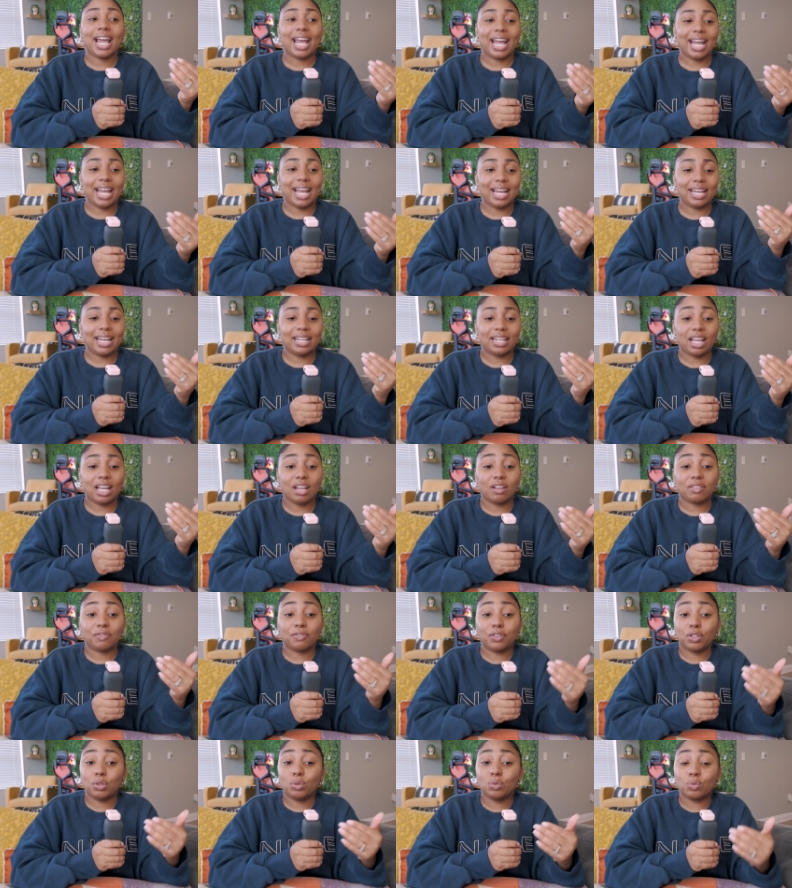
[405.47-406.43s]
And
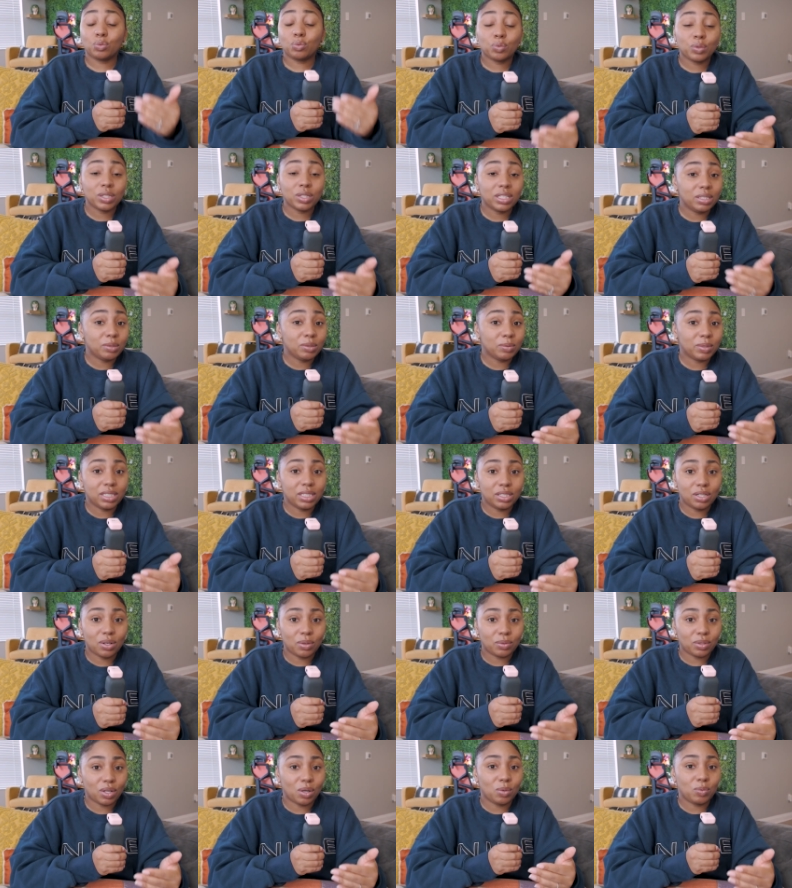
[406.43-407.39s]
if you really, really
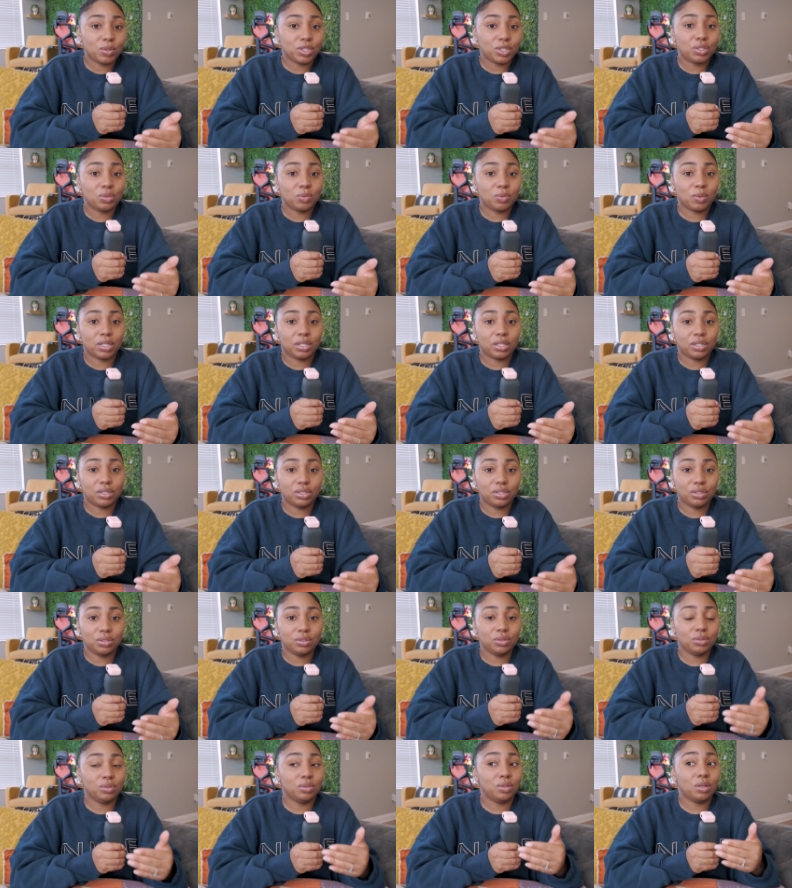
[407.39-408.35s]
don't know what you want to
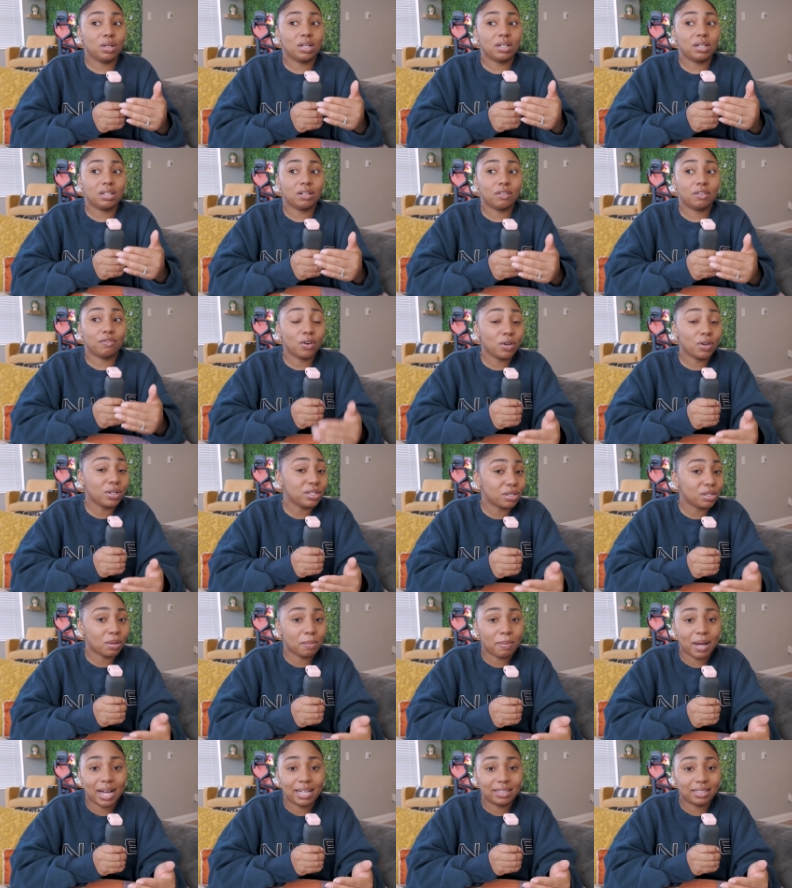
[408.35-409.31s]
do, focus
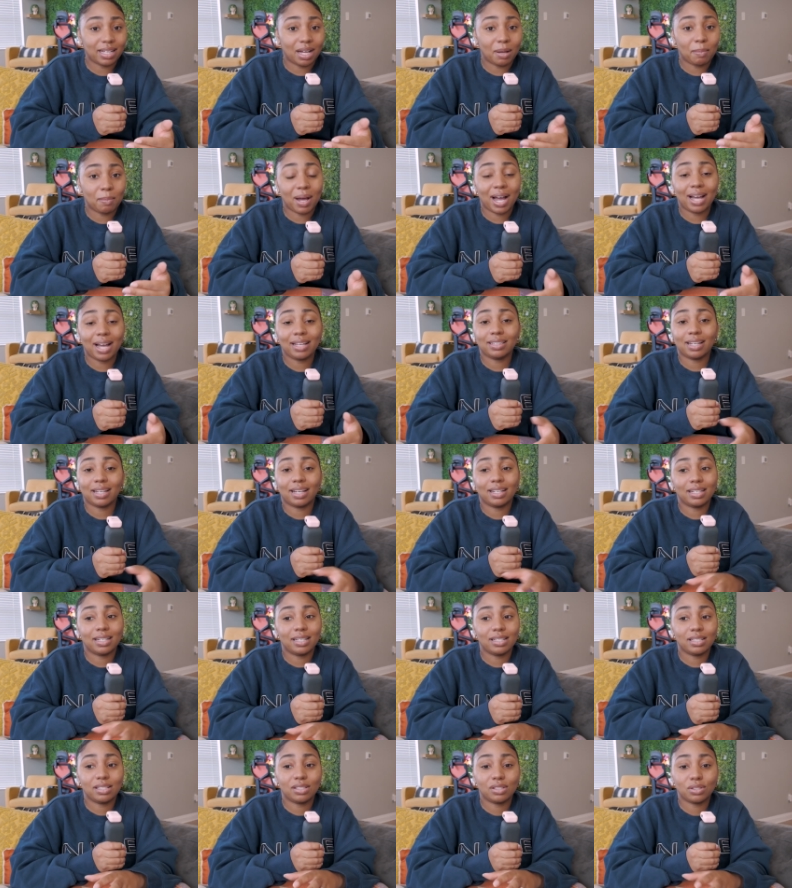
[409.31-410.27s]
on Python.
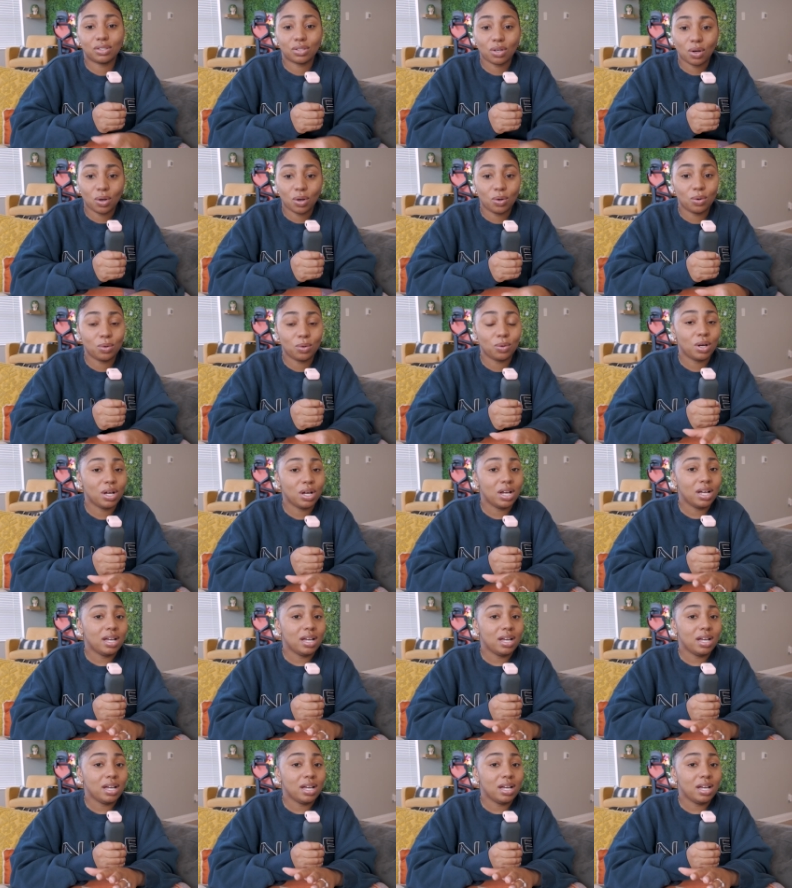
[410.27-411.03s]
Python is so